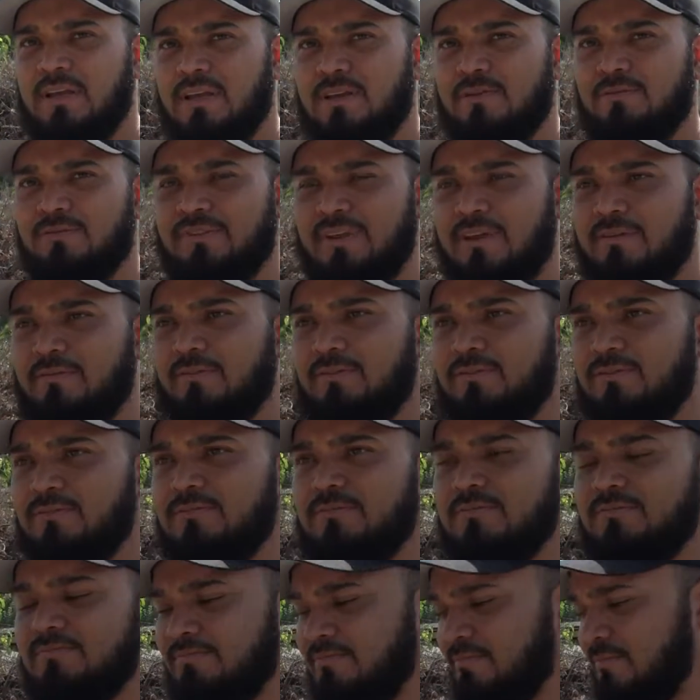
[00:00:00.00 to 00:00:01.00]
He was able
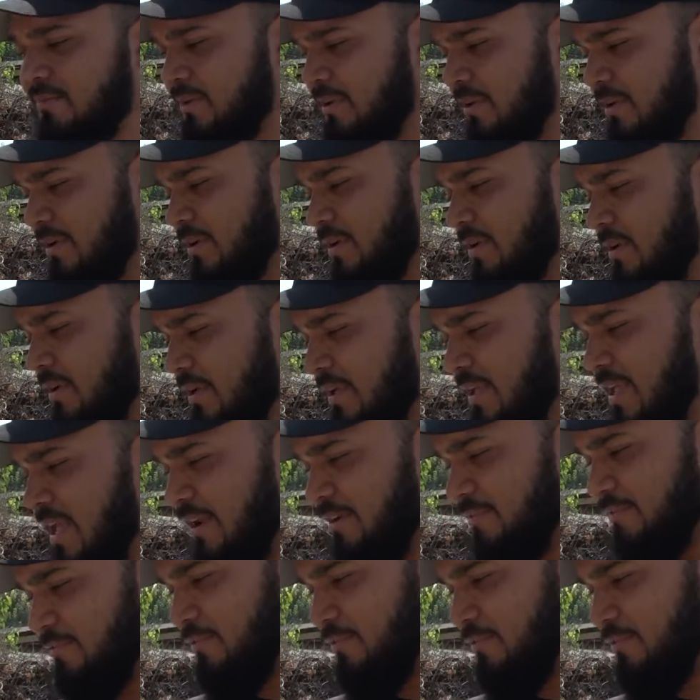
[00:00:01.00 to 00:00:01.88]
to get it